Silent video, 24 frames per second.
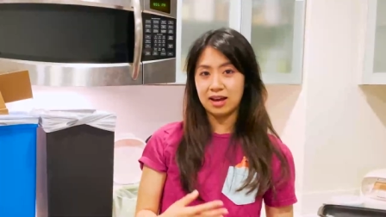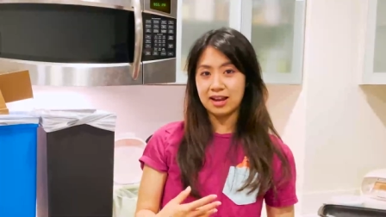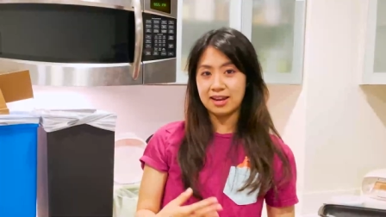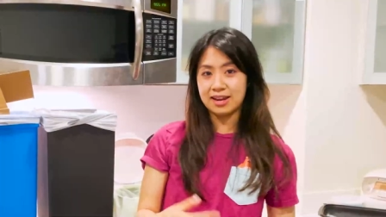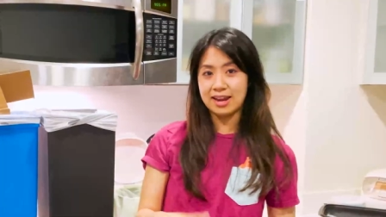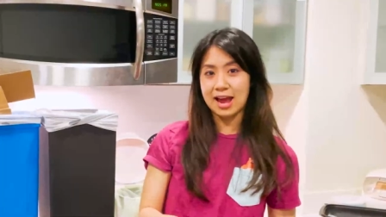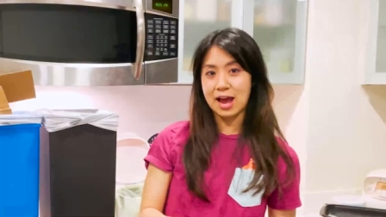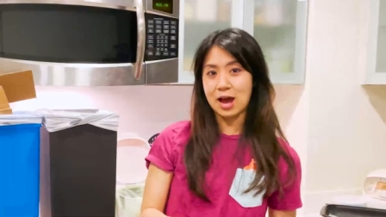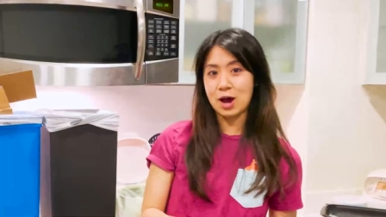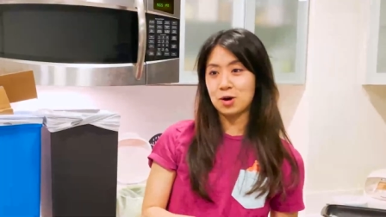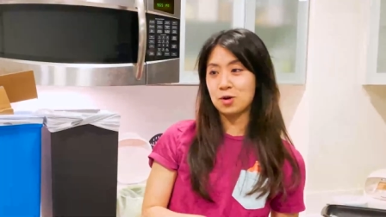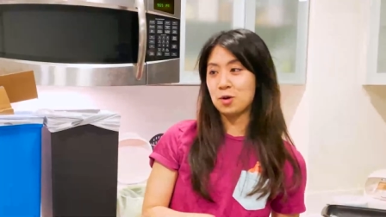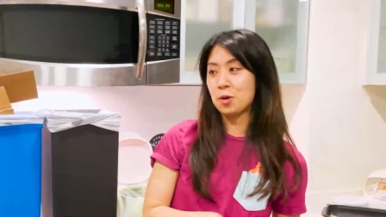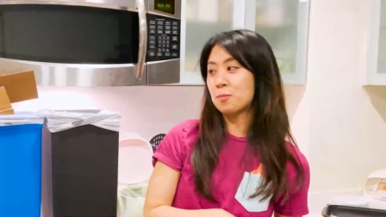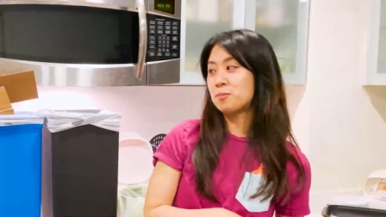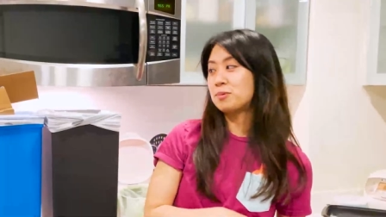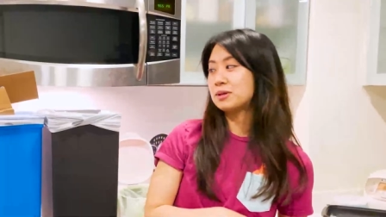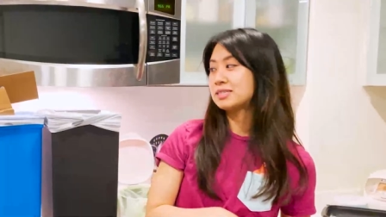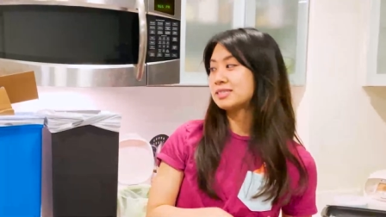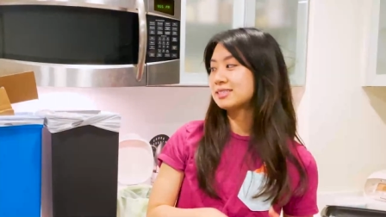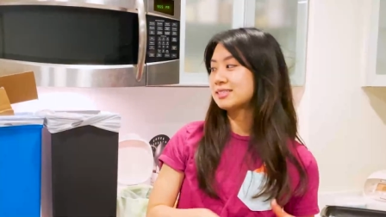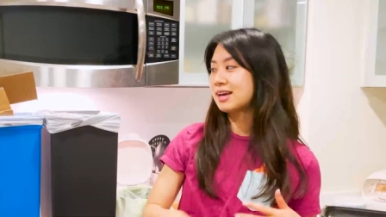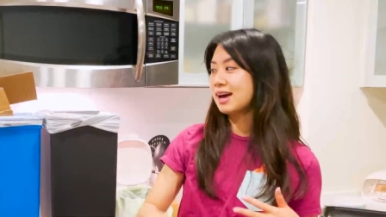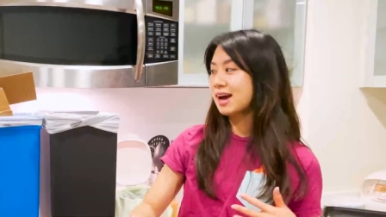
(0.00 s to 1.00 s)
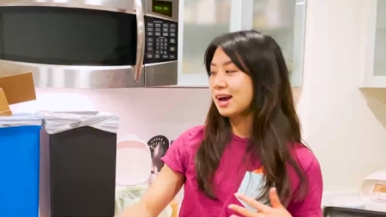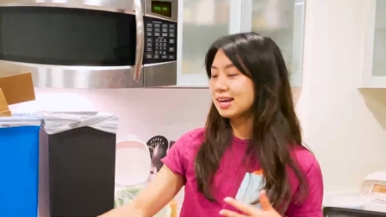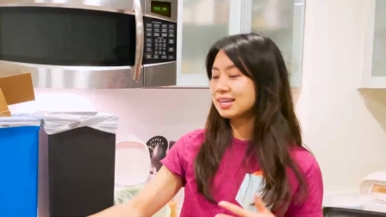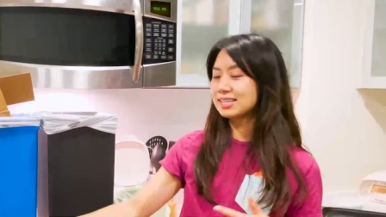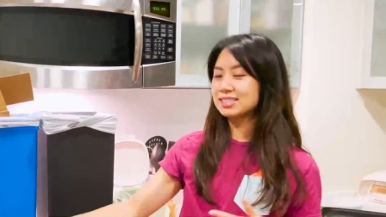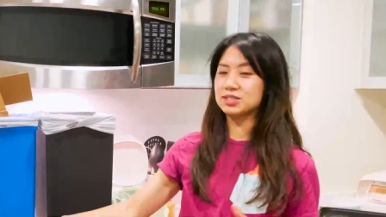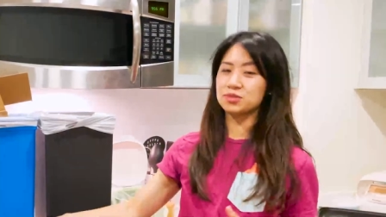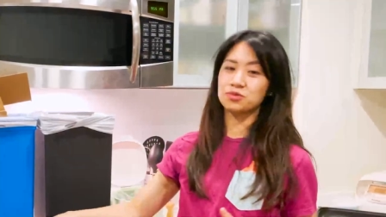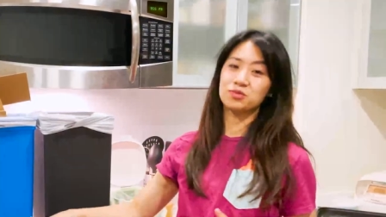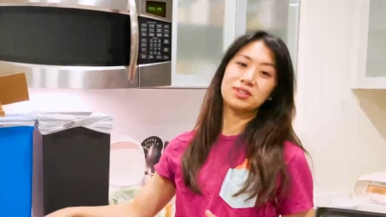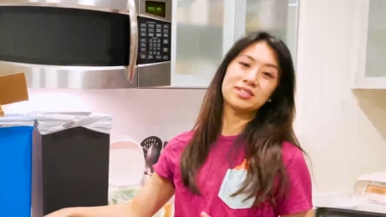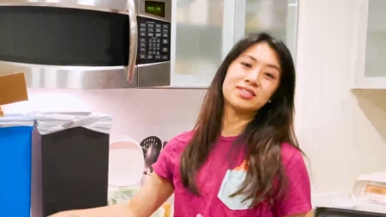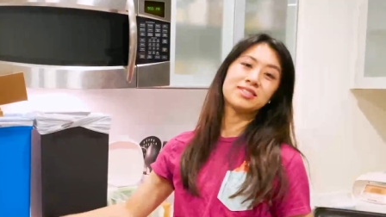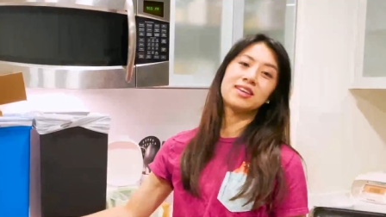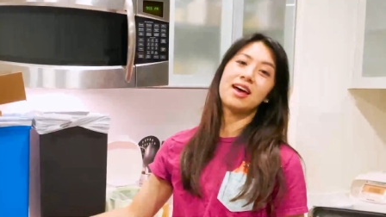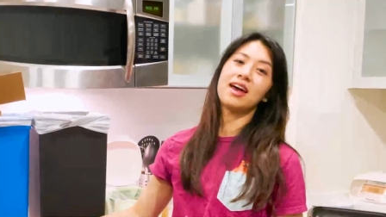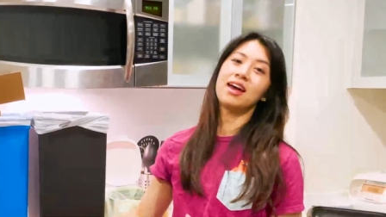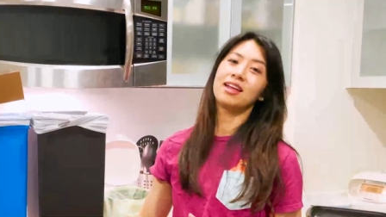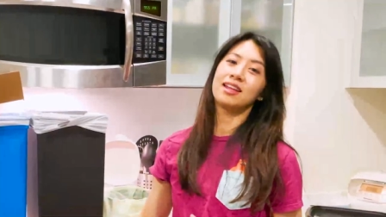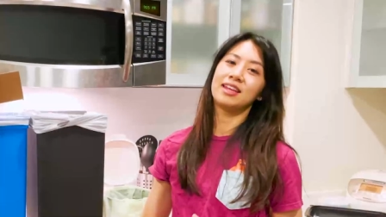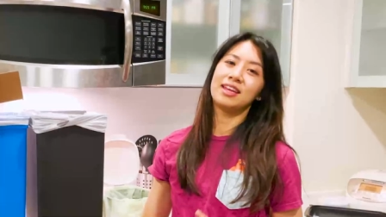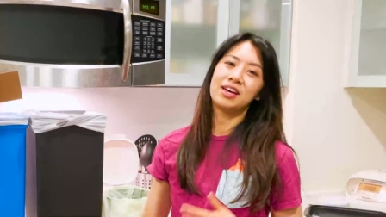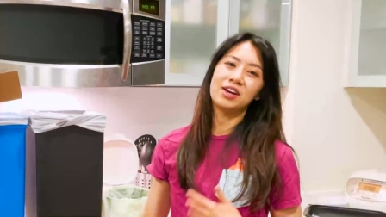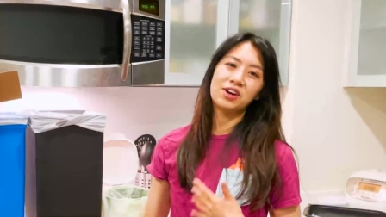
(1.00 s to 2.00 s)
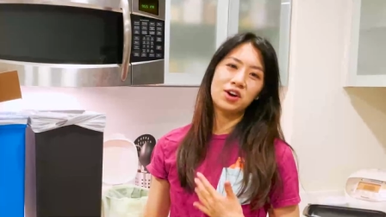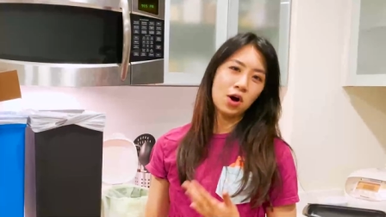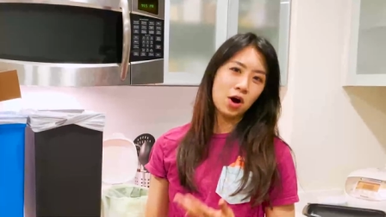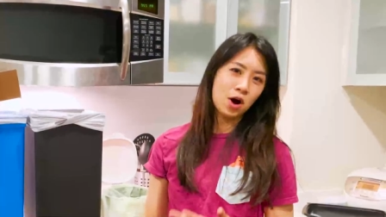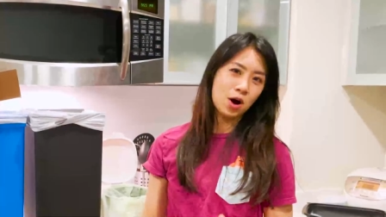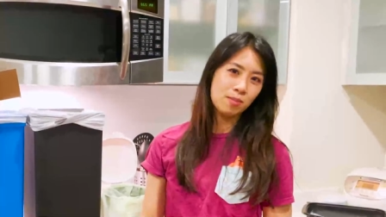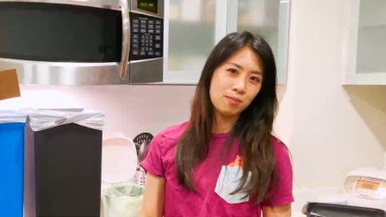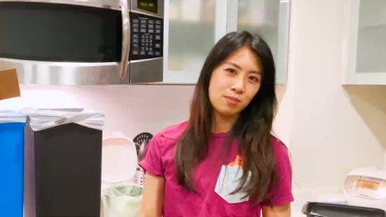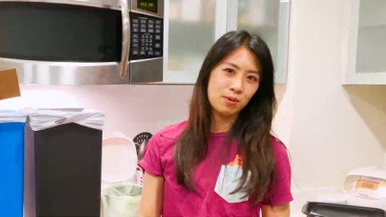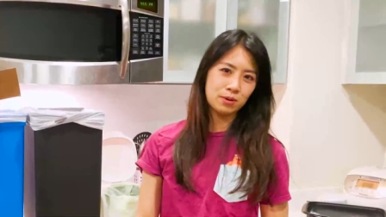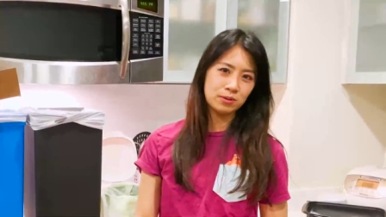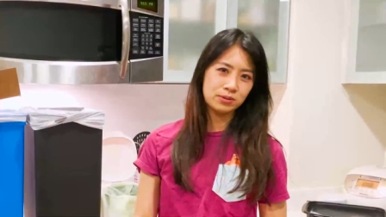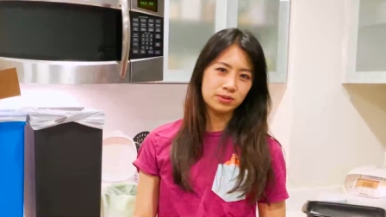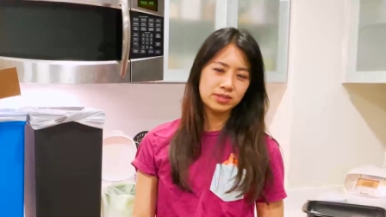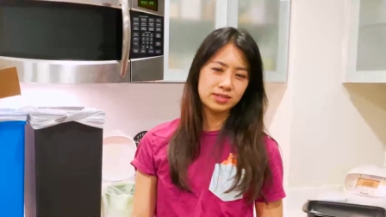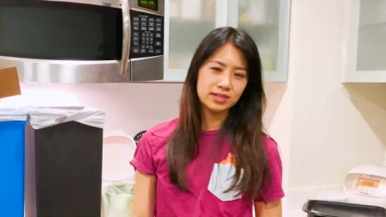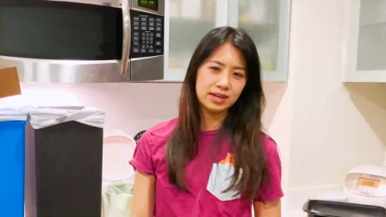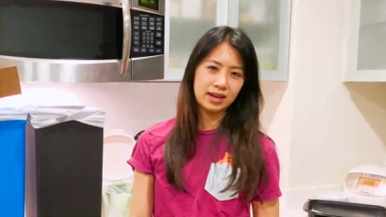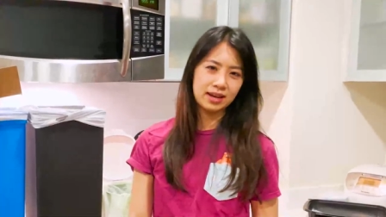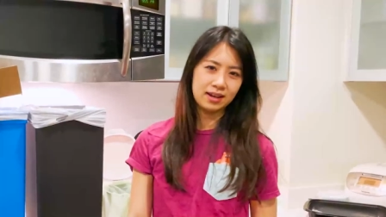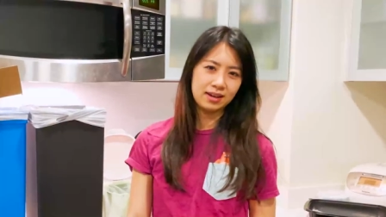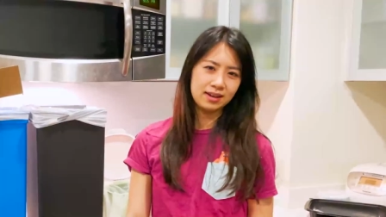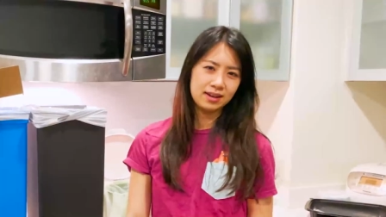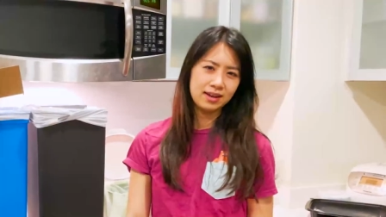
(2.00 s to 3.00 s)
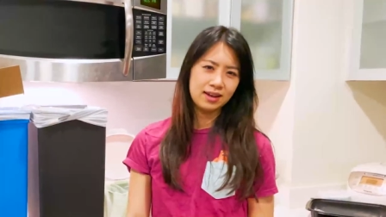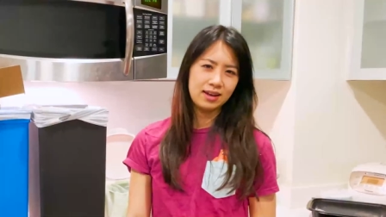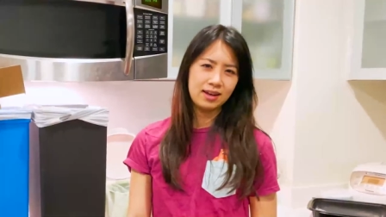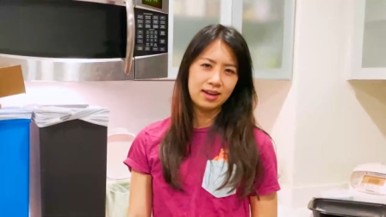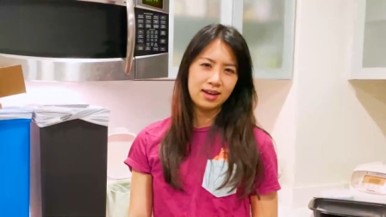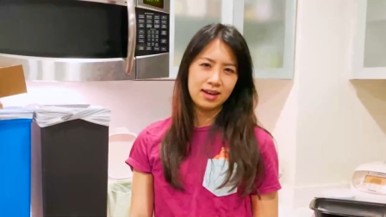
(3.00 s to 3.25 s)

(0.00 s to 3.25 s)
Now, besides recycling and composting,